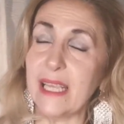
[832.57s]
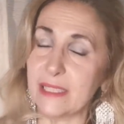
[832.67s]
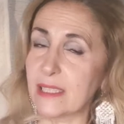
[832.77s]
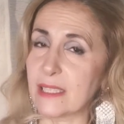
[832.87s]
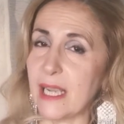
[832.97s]

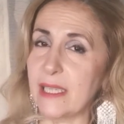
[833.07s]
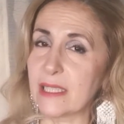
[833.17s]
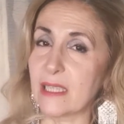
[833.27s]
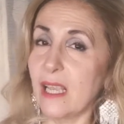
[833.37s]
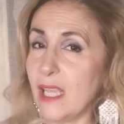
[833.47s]

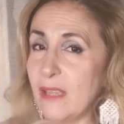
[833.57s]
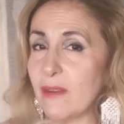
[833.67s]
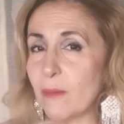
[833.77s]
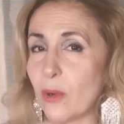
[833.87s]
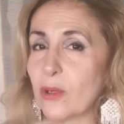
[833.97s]
exercise
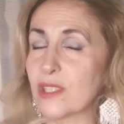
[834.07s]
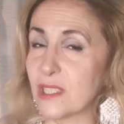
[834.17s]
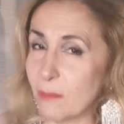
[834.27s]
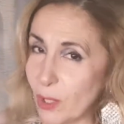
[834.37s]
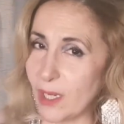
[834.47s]
even more
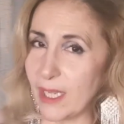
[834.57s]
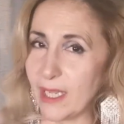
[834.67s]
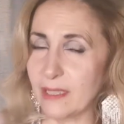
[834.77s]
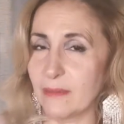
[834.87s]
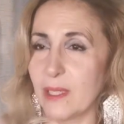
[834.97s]

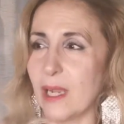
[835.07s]
symbolic